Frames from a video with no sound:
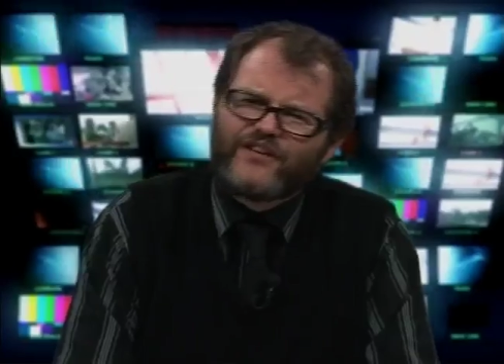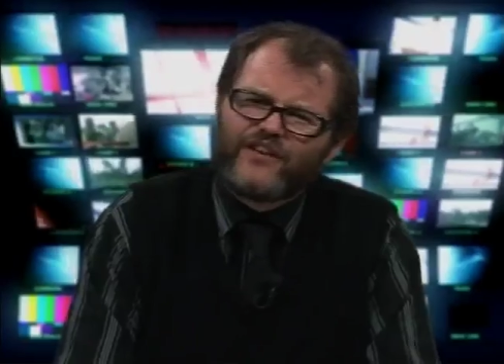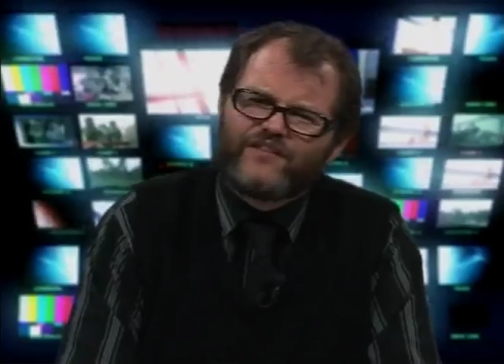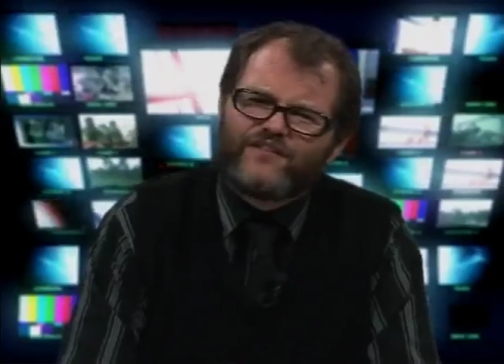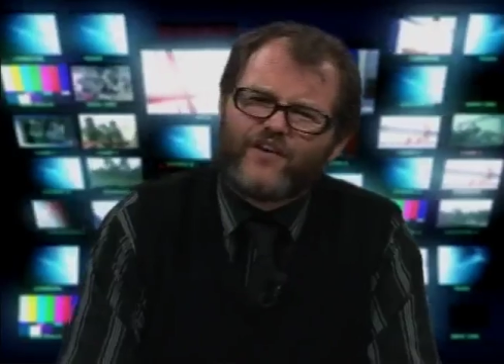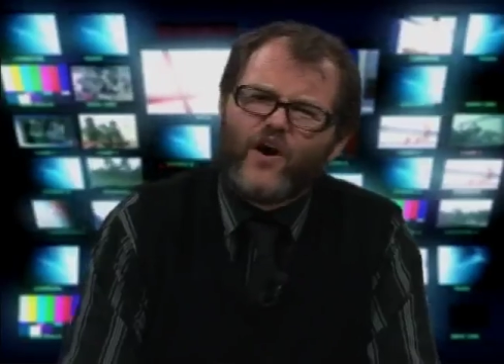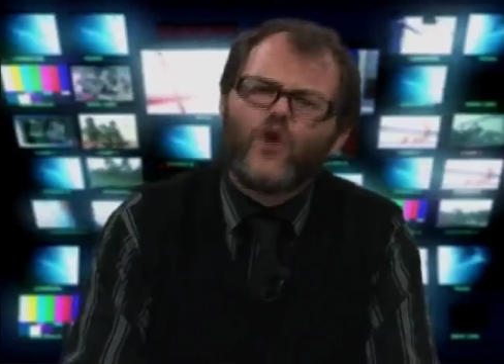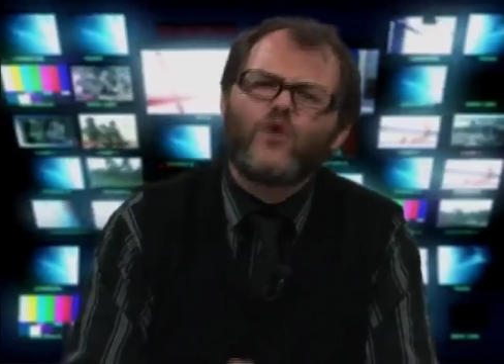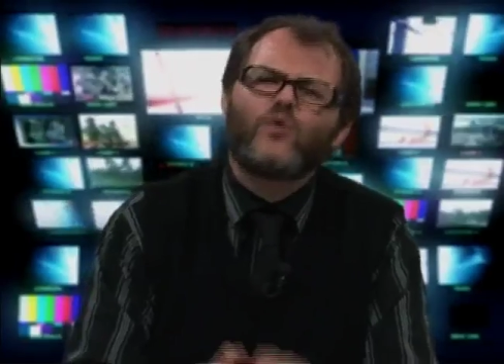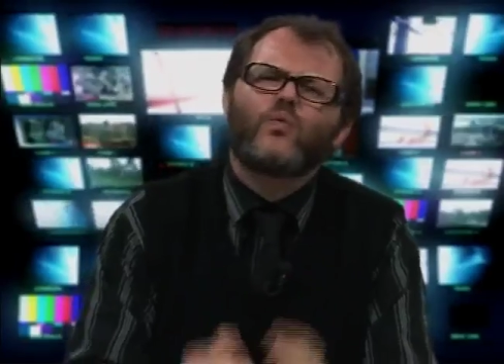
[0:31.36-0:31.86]
the
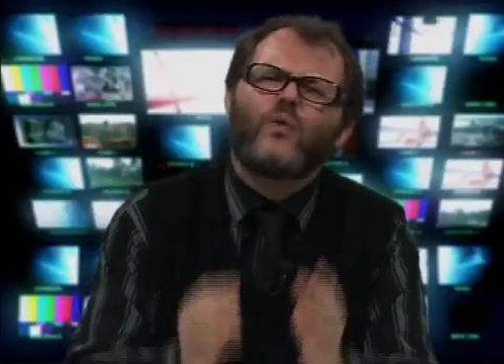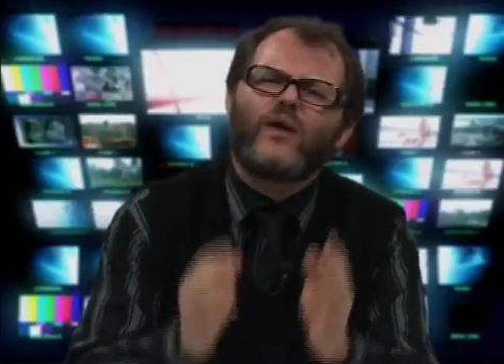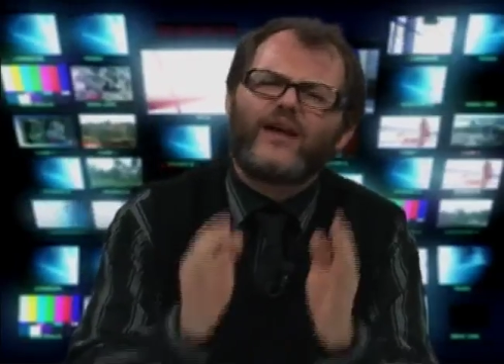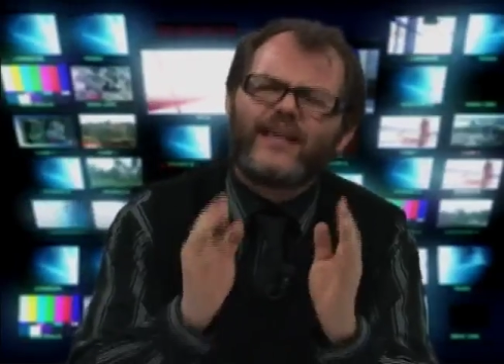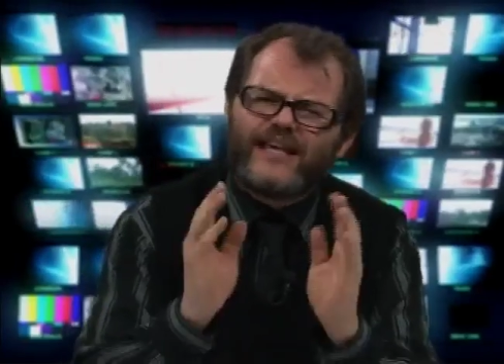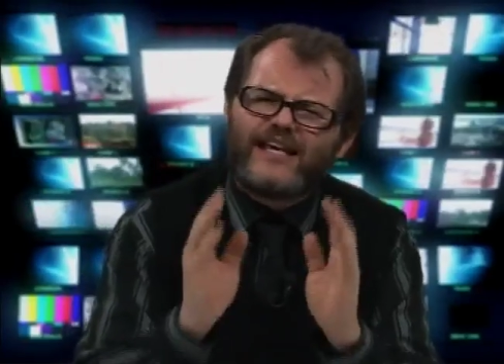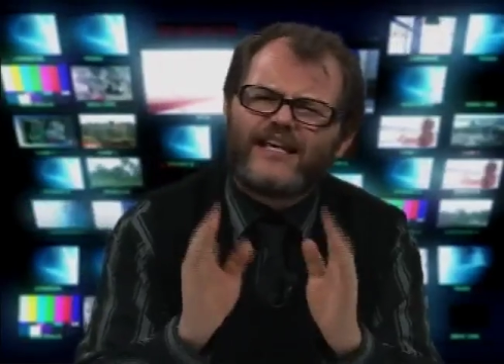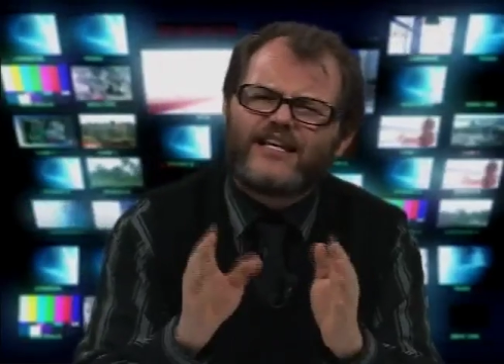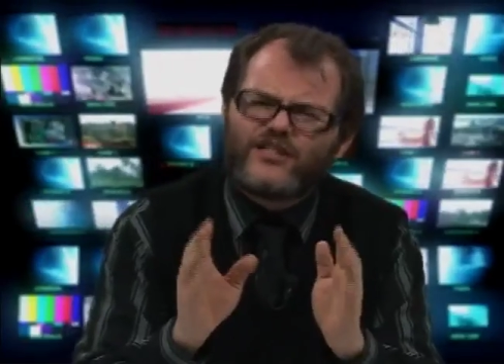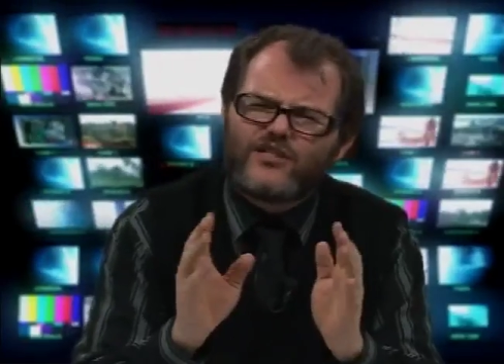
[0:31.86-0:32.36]
vote where
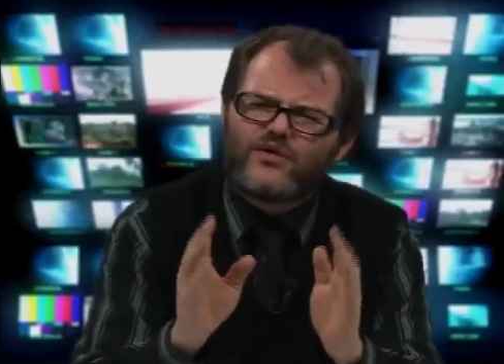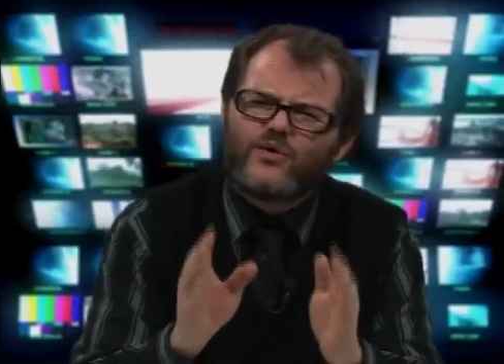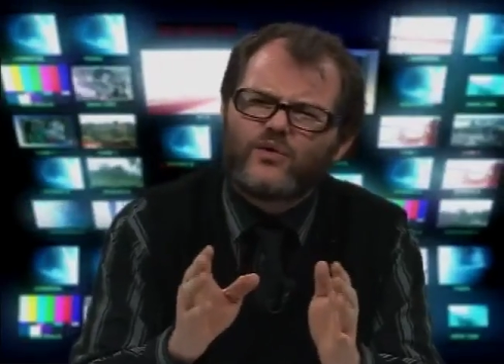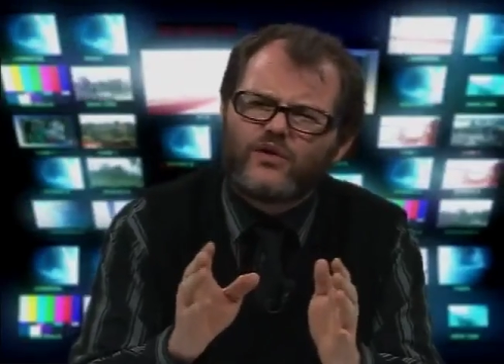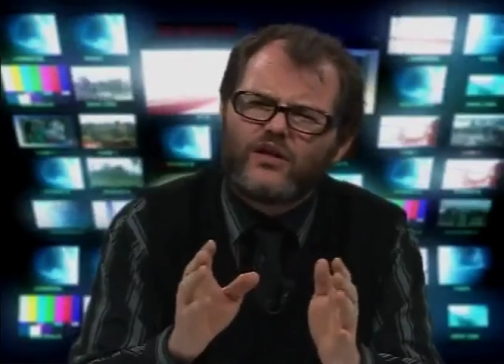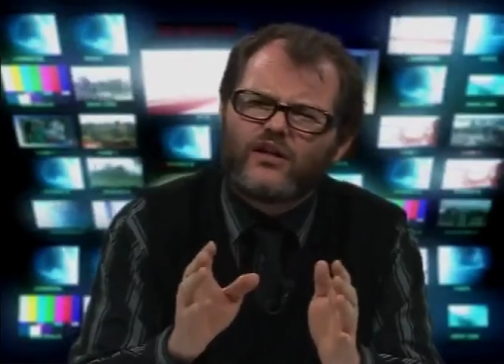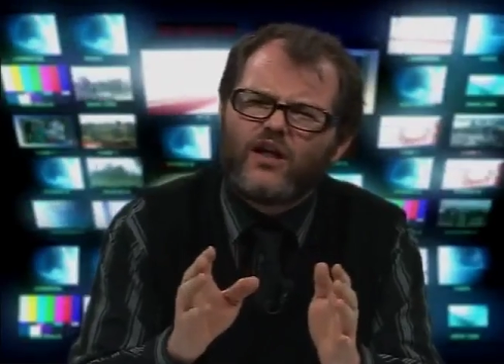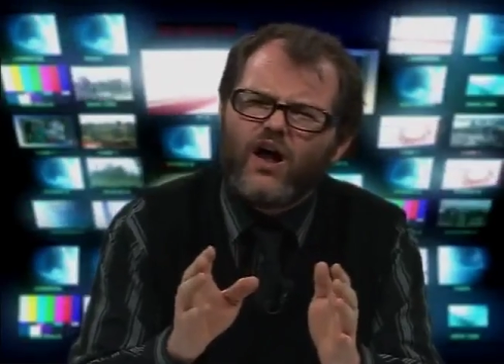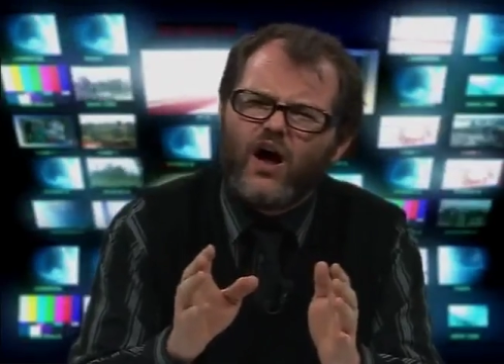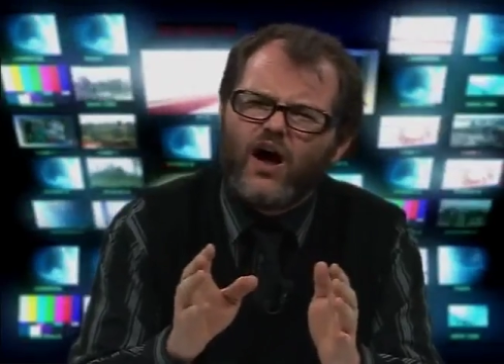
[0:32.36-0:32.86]
he saw
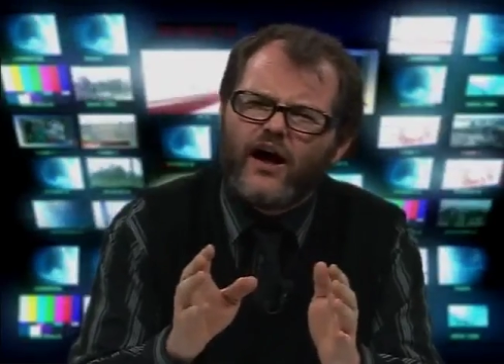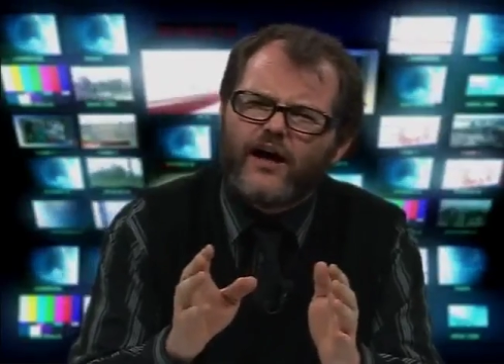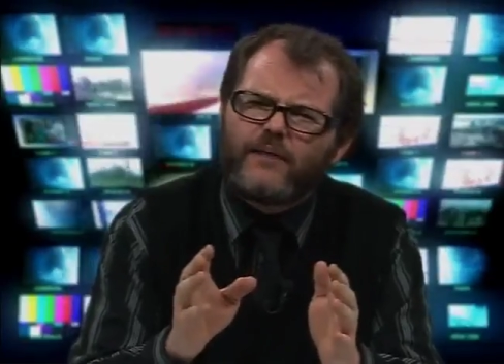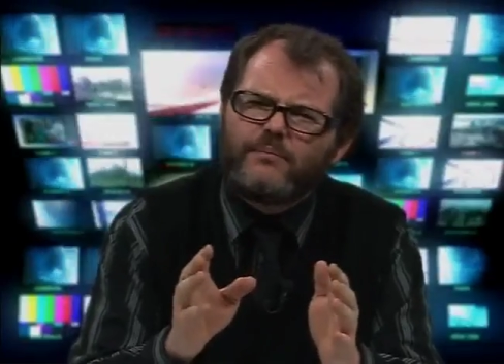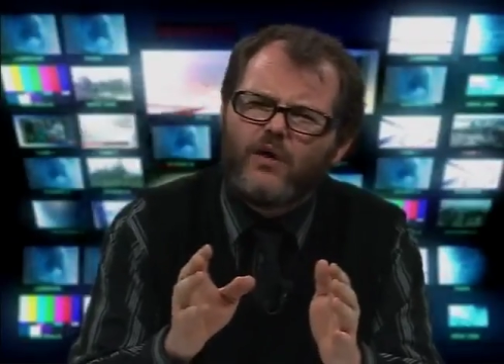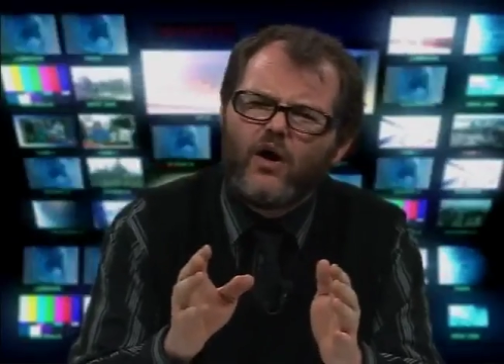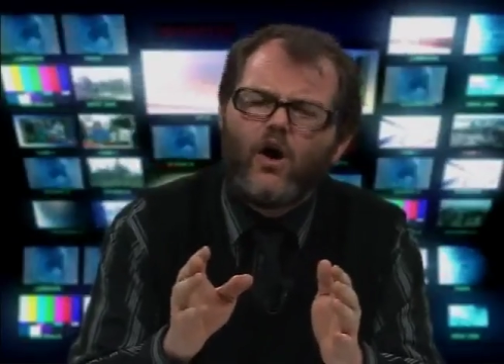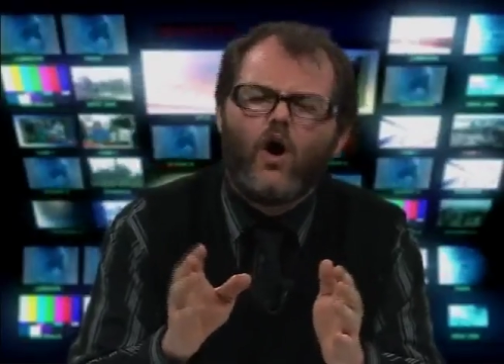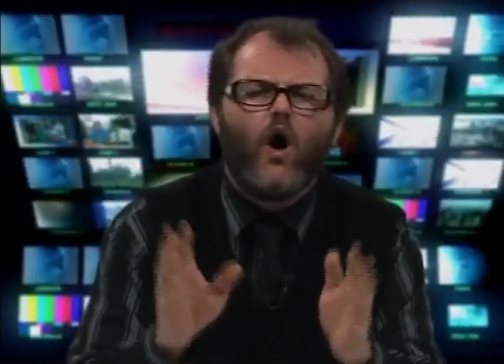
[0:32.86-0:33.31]
the line.